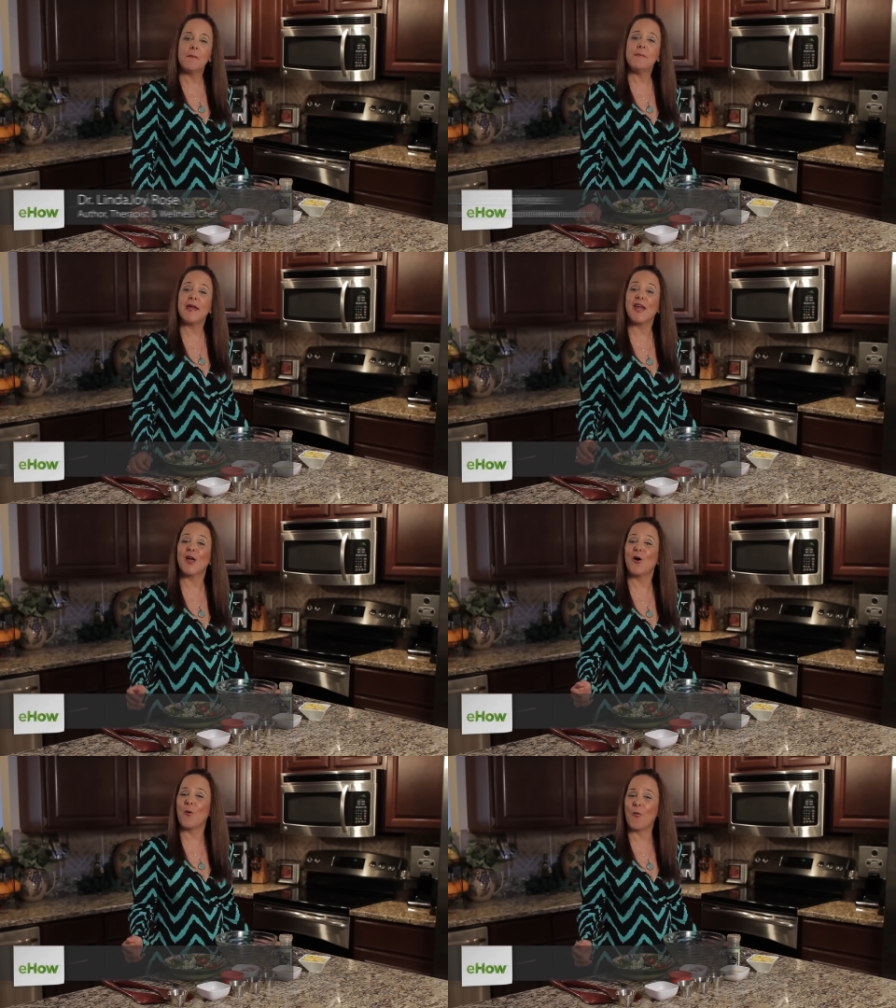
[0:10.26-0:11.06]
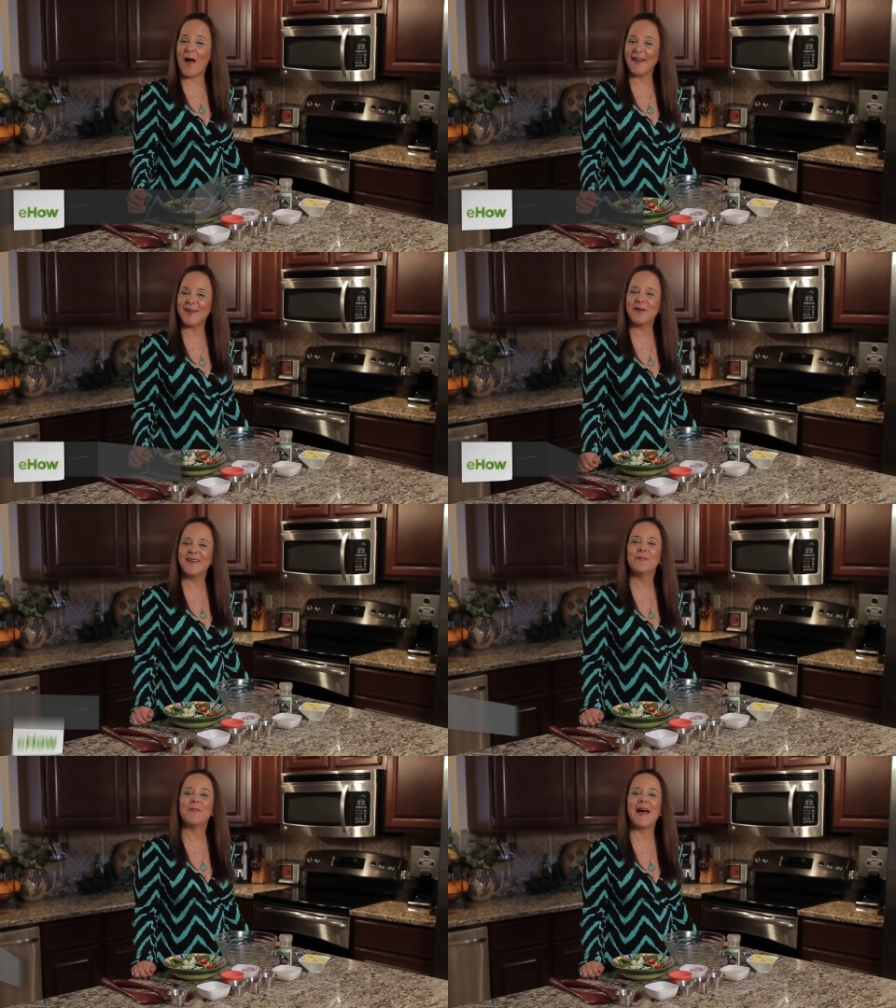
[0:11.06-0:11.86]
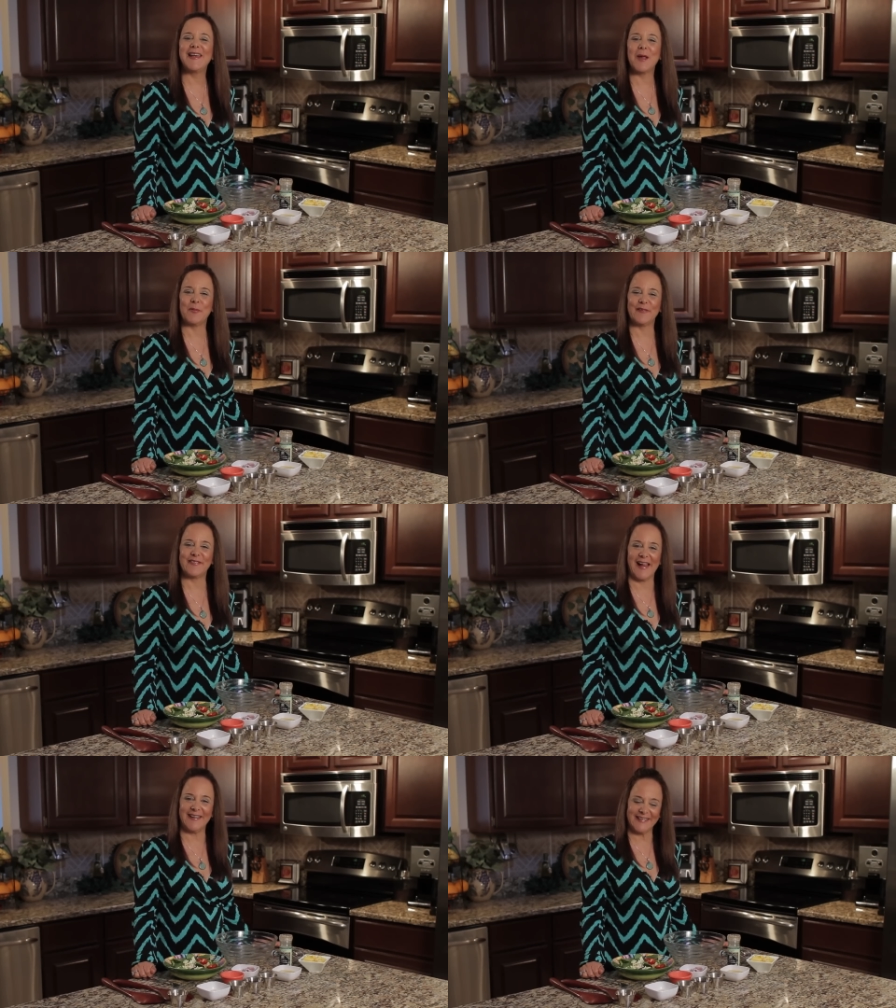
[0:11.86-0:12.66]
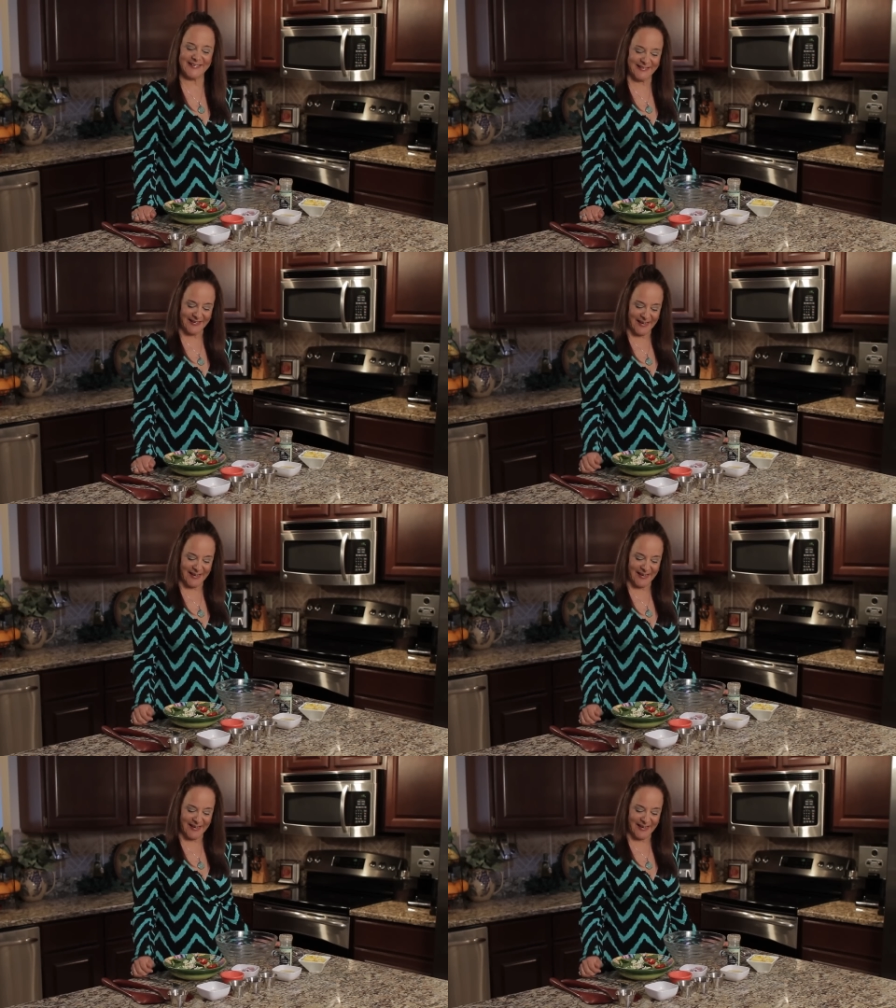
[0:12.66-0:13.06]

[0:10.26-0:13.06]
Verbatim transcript: making a Hawaiian pineapple salad.